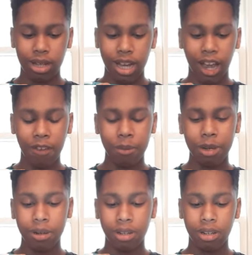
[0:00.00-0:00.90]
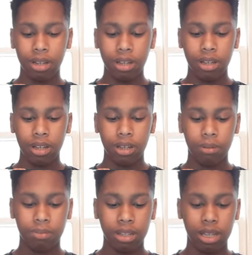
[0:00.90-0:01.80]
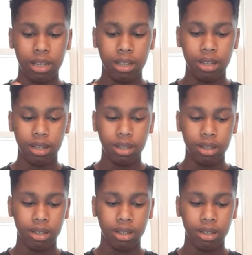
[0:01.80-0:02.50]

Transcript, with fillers: I've been playing,